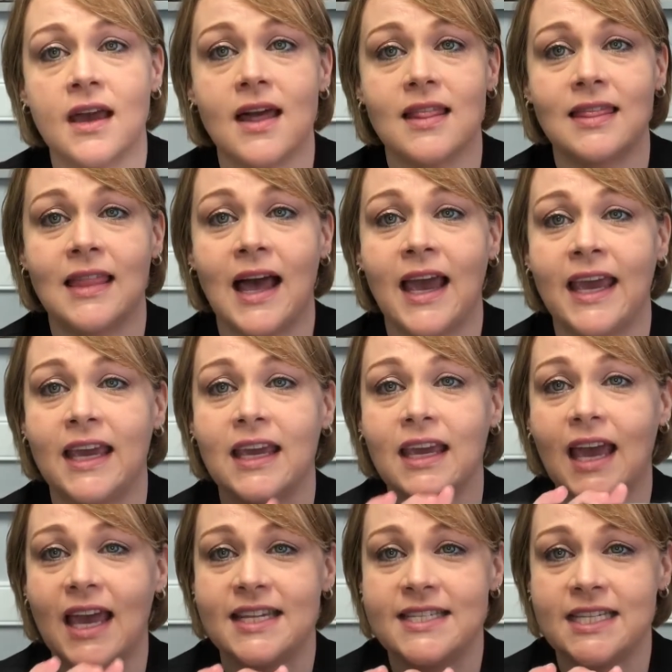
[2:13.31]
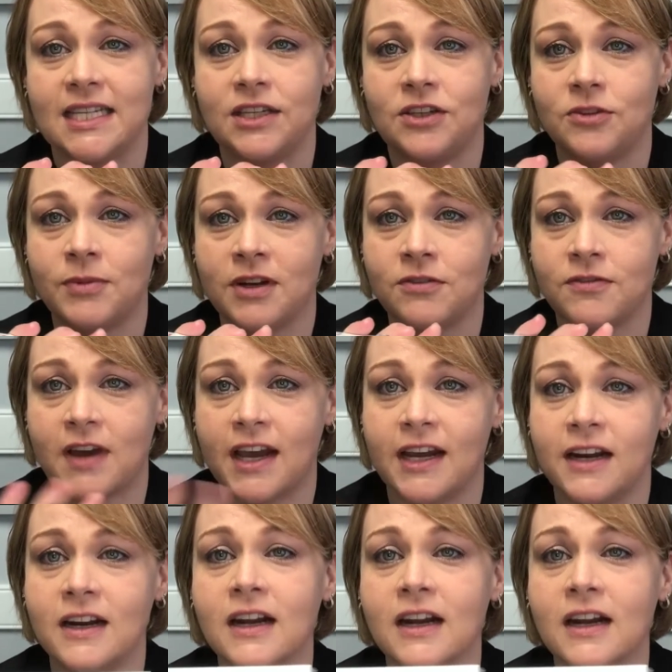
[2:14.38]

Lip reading: like a dehumidifier.